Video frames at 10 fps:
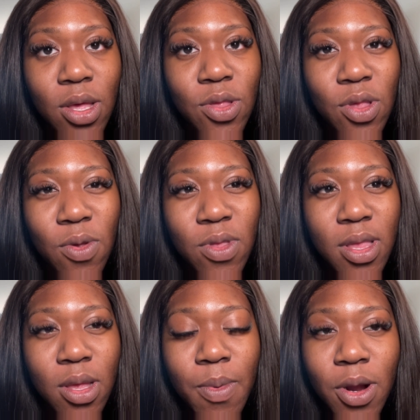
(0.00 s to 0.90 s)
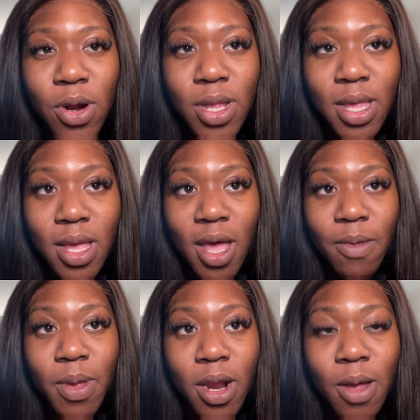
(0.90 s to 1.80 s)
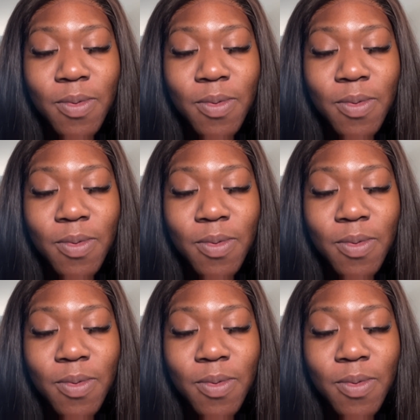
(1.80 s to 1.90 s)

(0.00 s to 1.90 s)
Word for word: So it's a little bit early. I've been up